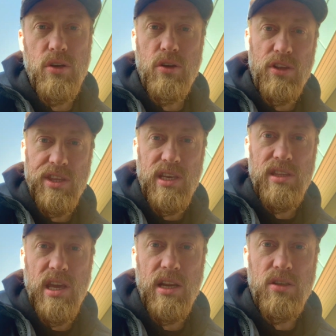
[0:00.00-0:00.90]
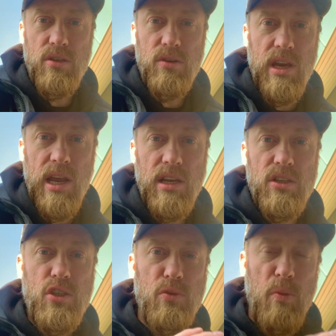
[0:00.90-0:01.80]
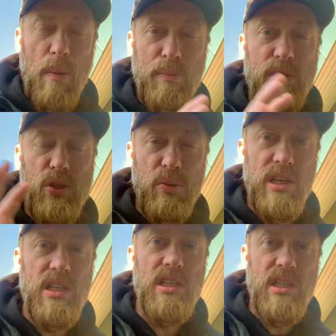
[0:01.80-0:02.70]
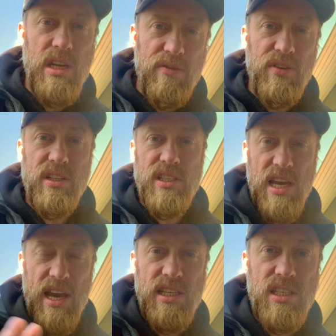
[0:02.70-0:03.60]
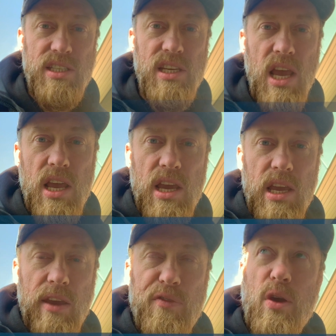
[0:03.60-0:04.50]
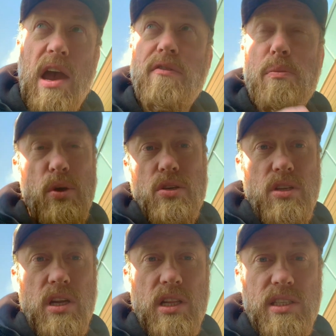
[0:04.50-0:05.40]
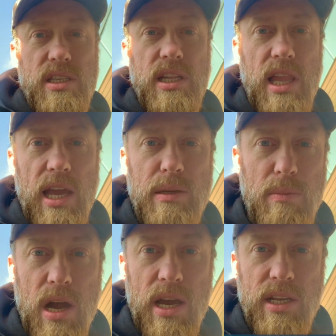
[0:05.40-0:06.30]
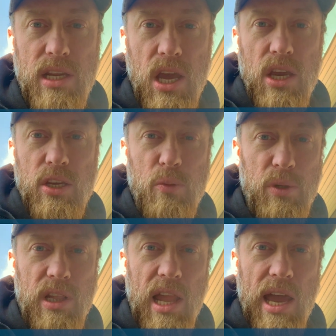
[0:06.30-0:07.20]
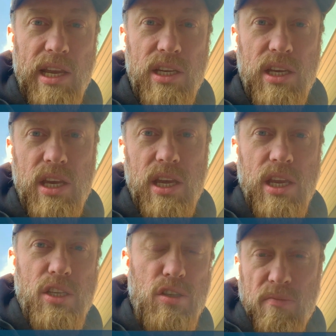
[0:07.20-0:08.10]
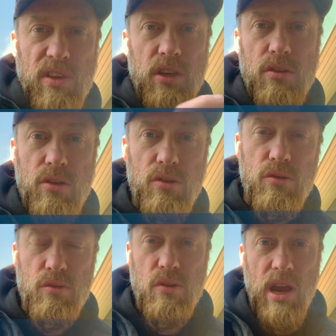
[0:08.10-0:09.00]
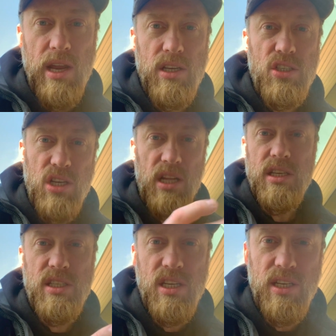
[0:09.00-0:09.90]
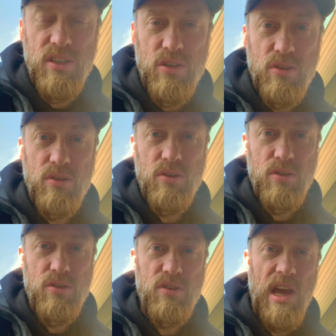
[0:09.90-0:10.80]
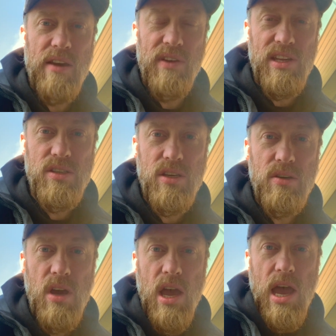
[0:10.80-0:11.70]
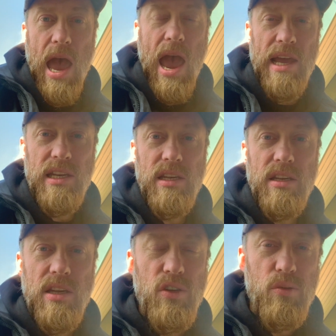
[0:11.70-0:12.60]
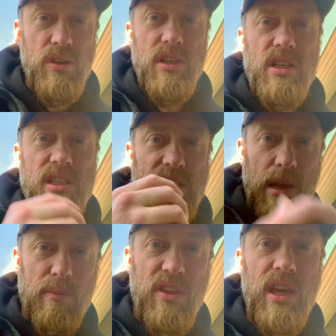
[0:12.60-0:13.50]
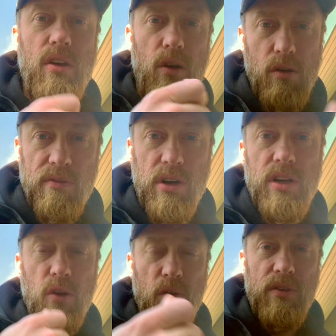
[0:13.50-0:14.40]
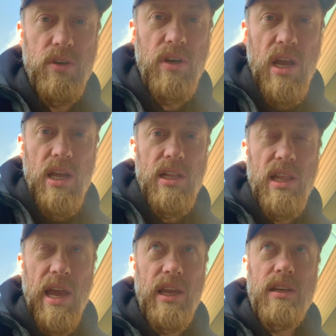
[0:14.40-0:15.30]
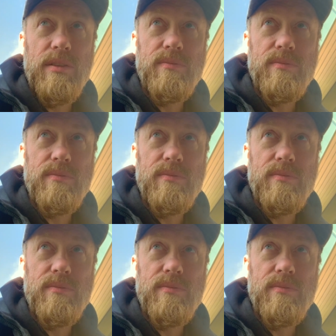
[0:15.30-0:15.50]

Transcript: a good thing that you can swap between different tasks. If you have a personality like mine, you would like something new and challenging to dive into, and doing the same thing over and over, like